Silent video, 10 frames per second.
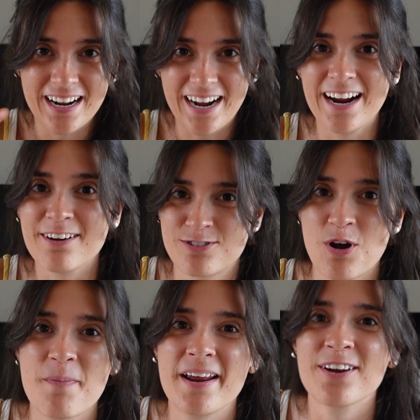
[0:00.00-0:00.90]
I have
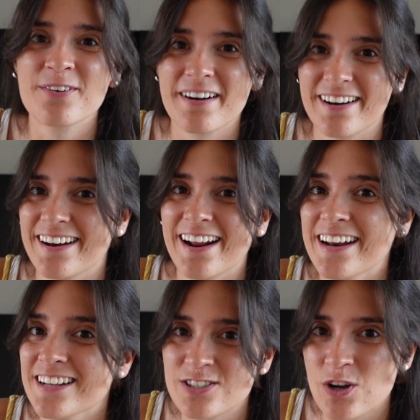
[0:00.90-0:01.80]
so many already and I
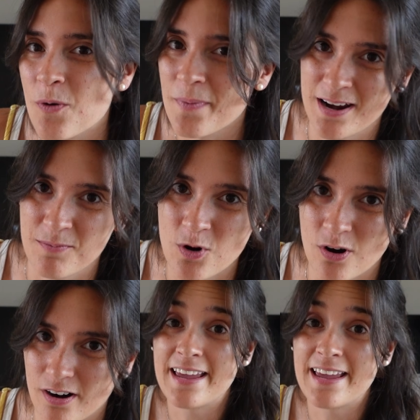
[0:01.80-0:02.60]
need so many more.